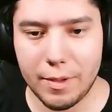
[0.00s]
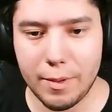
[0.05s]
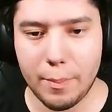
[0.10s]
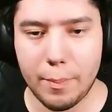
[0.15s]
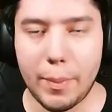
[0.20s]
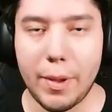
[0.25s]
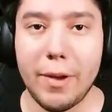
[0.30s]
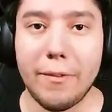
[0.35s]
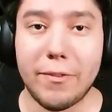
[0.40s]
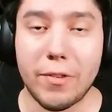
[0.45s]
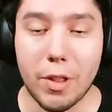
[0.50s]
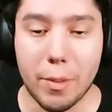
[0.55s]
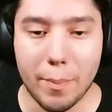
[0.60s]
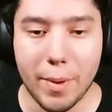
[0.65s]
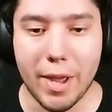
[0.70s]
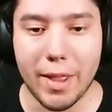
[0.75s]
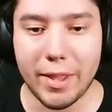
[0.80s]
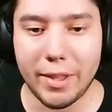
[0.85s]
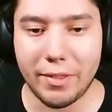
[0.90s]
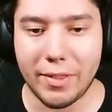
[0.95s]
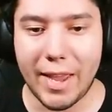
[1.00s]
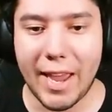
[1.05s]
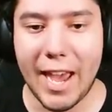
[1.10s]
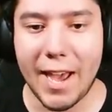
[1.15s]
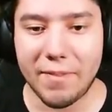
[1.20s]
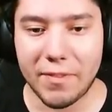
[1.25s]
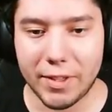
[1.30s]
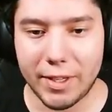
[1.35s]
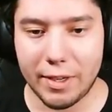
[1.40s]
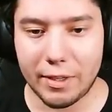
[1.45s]
But for the Myling, they
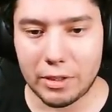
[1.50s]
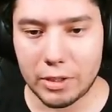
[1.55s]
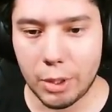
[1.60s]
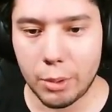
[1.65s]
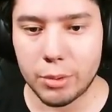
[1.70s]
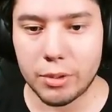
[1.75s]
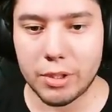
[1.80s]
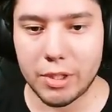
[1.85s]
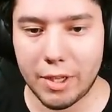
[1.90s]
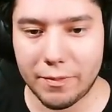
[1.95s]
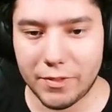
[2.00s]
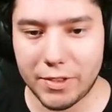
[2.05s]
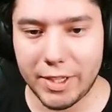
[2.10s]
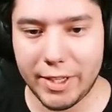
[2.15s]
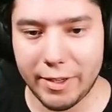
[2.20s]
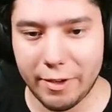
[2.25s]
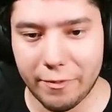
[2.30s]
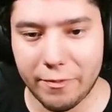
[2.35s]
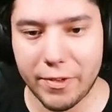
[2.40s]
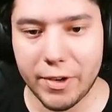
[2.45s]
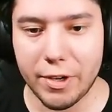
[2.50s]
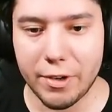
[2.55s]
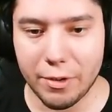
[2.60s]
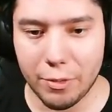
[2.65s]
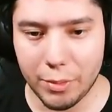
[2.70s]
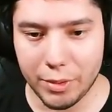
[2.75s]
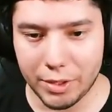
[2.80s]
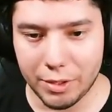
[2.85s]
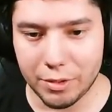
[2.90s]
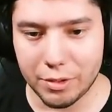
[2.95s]
have to get close enough to interfere
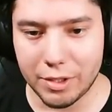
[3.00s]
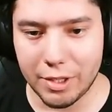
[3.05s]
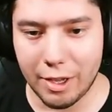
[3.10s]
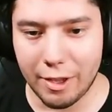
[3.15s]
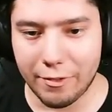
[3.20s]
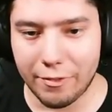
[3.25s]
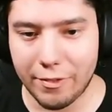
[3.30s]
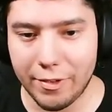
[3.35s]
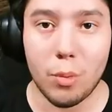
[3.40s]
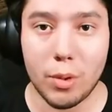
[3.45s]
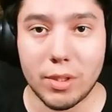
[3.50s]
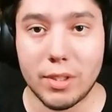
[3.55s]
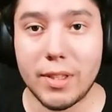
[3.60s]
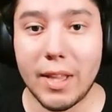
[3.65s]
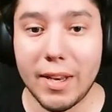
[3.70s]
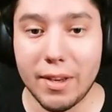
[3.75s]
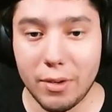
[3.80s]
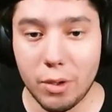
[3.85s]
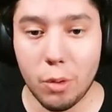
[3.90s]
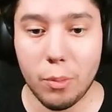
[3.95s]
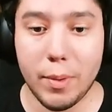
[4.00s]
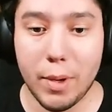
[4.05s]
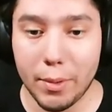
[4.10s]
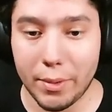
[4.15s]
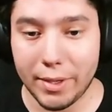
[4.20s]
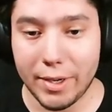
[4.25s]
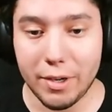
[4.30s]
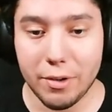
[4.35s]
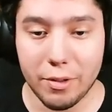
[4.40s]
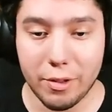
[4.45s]
with your stuff, which then you'll be able
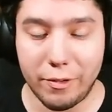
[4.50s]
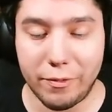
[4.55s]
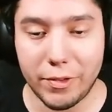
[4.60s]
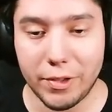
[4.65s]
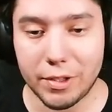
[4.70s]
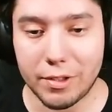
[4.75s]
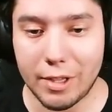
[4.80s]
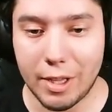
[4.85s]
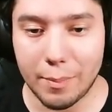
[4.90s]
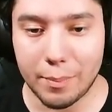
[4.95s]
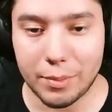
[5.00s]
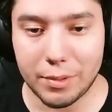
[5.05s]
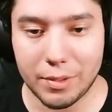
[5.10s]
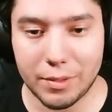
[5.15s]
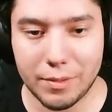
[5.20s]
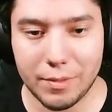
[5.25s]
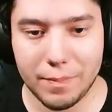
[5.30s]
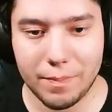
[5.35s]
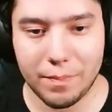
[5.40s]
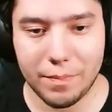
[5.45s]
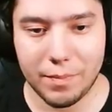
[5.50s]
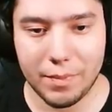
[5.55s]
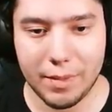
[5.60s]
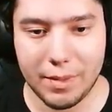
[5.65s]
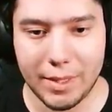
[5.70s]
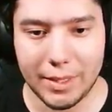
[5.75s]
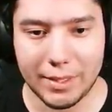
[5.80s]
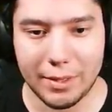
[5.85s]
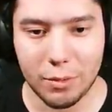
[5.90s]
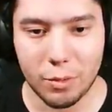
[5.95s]
to hear the footsteps.
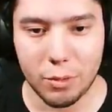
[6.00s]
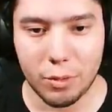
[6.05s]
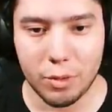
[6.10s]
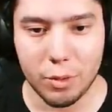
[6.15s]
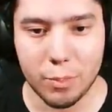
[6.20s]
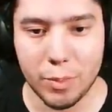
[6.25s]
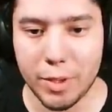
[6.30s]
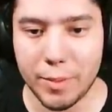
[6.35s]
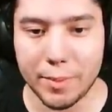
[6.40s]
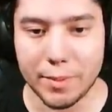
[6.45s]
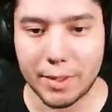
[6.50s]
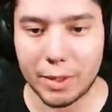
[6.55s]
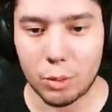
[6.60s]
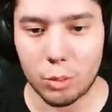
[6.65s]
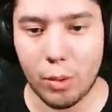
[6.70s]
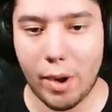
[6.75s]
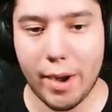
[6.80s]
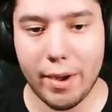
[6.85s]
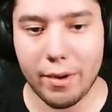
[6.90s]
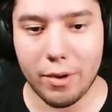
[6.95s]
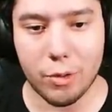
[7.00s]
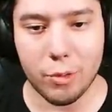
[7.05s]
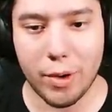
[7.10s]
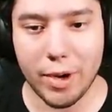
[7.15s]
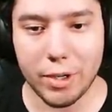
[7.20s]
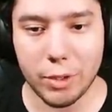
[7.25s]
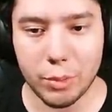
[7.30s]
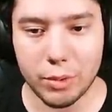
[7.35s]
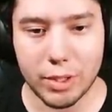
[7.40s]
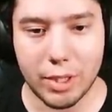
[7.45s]
You're pretty much right in
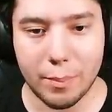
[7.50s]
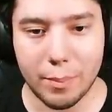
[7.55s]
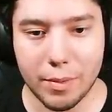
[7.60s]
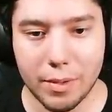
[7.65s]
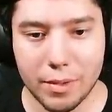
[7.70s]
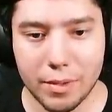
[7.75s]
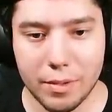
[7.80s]
range with them.